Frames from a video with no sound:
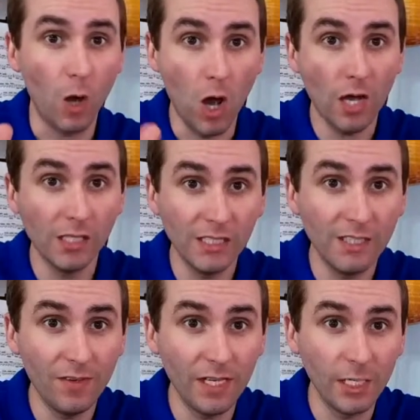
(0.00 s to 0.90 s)
pause
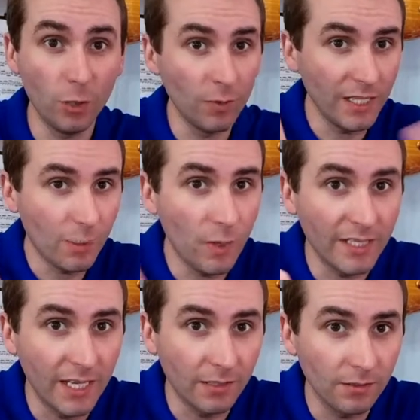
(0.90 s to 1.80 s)
the video. We're not
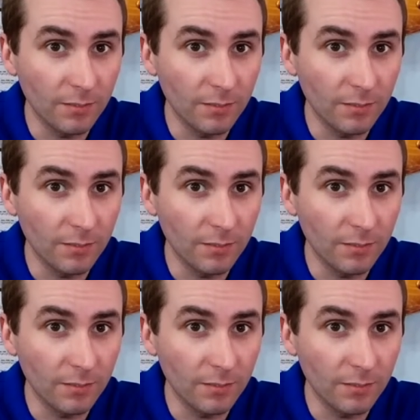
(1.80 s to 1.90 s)
quite yet.